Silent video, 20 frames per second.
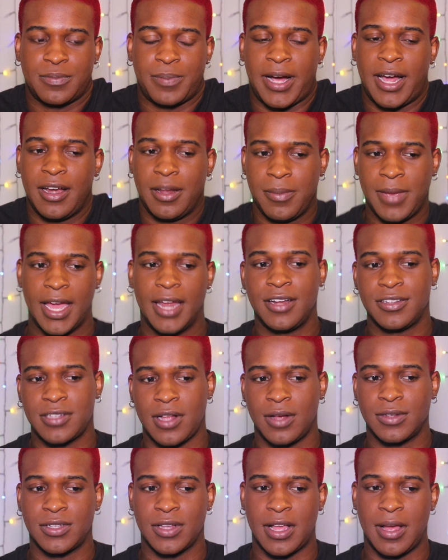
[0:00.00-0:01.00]
Spider-Man is
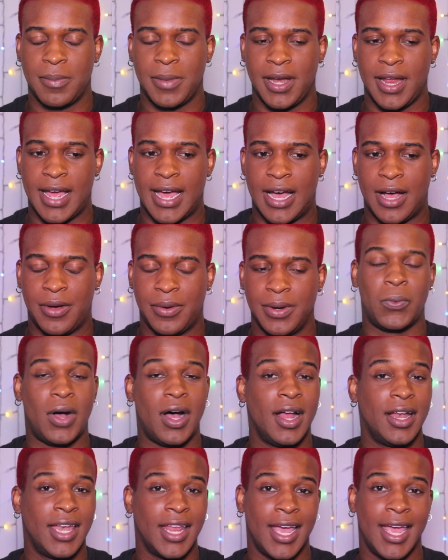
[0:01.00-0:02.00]
also coming out.
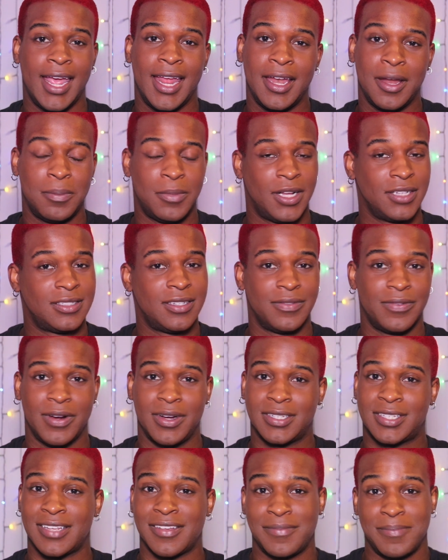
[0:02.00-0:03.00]
Wanda and the
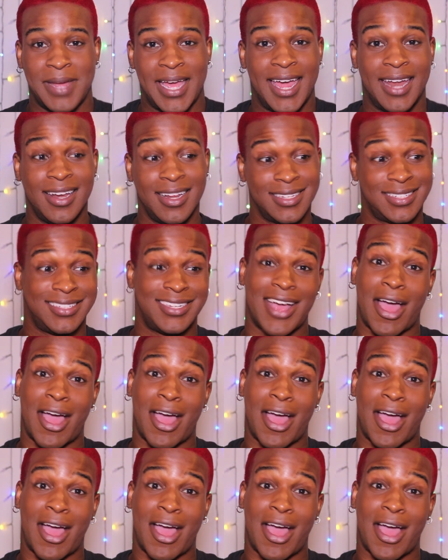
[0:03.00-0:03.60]
Multiverse of Madness.